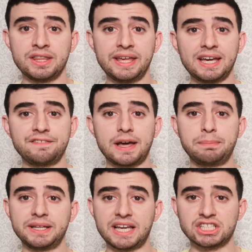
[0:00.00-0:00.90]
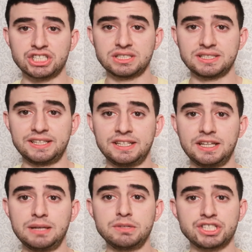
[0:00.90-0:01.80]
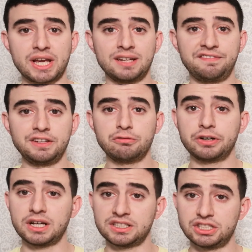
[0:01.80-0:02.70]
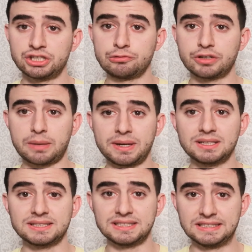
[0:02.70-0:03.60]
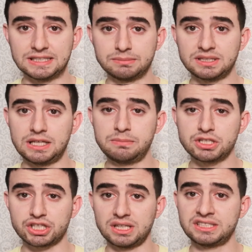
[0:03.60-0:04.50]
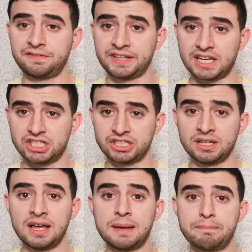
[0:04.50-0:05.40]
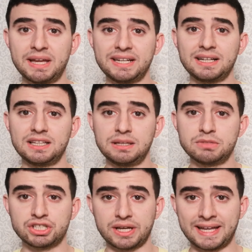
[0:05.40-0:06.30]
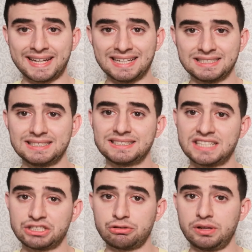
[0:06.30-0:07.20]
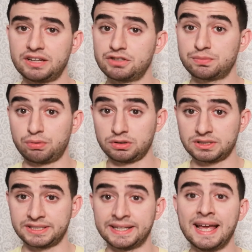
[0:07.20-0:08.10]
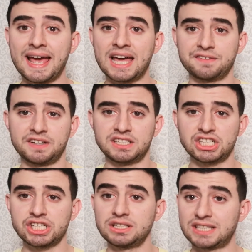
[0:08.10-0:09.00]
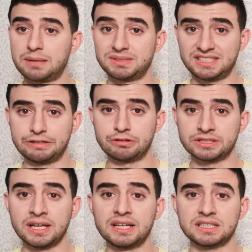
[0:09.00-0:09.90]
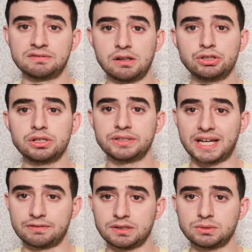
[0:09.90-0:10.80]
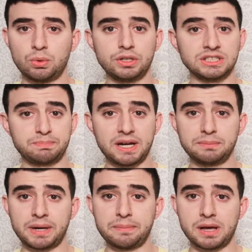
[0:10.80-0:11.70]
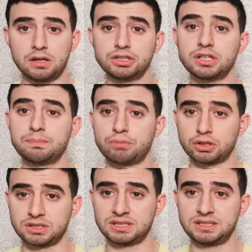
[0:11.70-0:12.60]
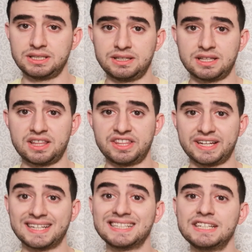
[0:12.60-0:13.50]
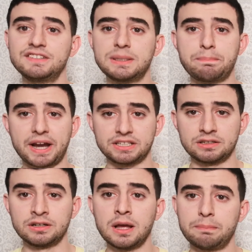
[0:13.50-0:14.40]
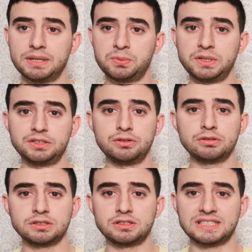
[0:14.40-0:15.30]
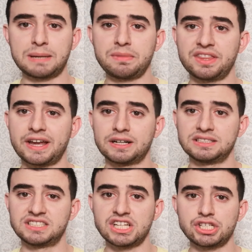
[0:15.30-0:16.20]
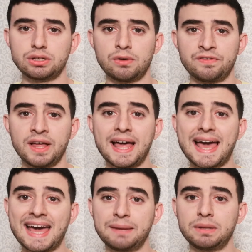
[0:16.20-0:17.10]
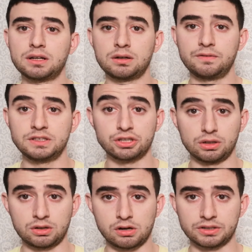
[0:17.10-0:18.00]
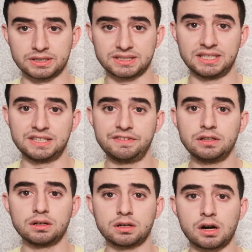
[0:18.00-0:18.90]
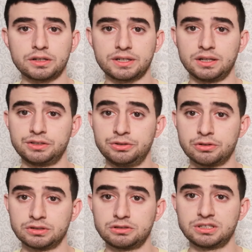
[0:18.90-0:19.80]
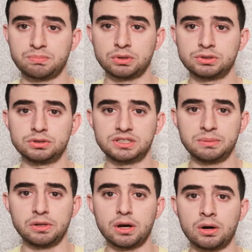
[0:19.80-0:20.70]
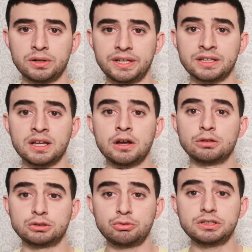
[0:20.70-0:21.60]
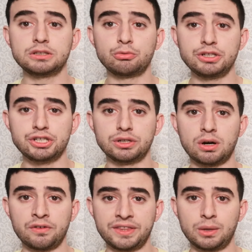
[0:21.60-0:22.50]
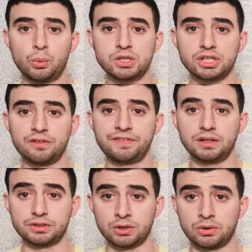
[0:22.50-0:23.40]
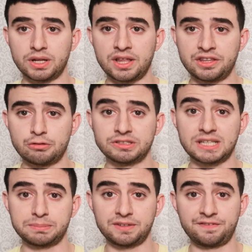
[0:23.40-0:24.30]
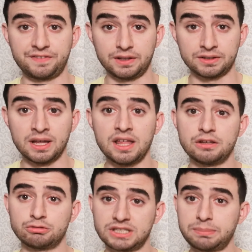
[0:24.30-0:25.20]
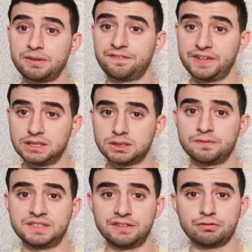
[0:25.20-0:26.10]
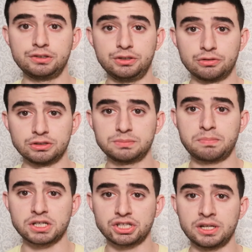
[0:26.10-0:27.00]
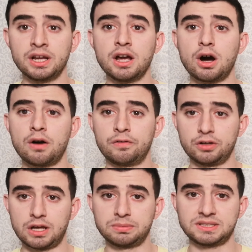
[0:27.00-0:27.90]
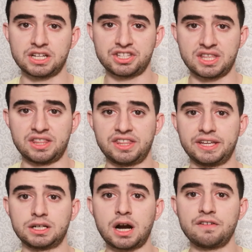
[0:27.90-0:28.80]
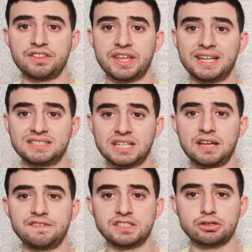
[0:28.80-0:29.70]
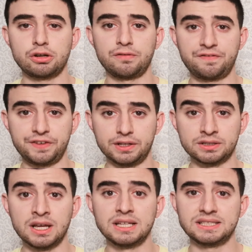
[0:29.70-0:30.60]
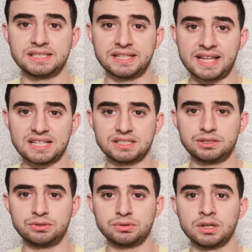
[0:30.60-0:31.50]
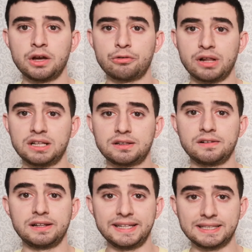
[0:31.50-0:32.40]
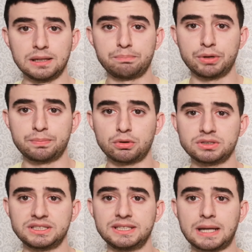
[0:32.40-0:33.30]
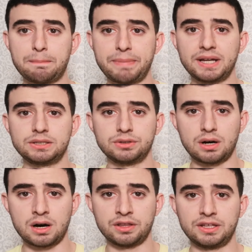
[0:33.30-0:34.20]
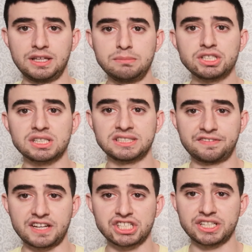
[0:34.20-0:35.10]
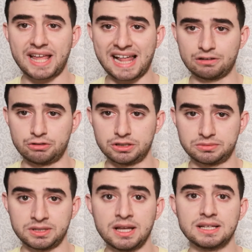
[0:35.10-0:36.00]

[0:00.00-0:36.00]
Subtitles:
They have applications in image and video recognition, recommended systems, image classification, medical image analysis, natural language processing, and financial time series. Convolutional networks were inspired by biological processes in that the connectivity pattern between neurons resembles the organization of animal visual cortex. Individual cortical neurons respond to stimuli only in restricted region of the visual field known as the receptive field. The receptive fields of different neurons partially overlap such that they cover the entire visual field. CNNs use relatively little preprocessing compared to other image classification algorithms.